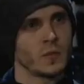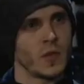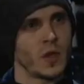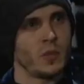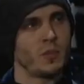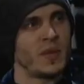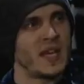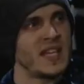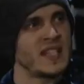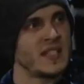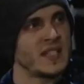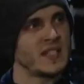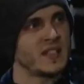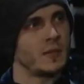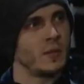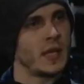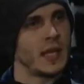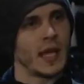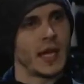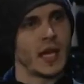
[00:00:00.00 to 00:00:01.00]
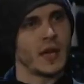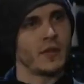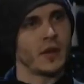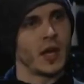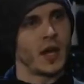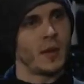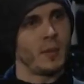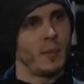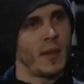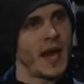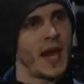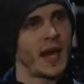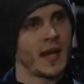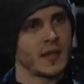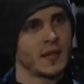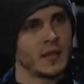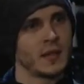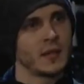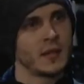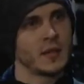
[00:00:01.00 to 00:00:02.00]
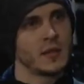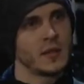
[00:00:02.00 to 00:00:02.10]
There were pieces of me I never got back.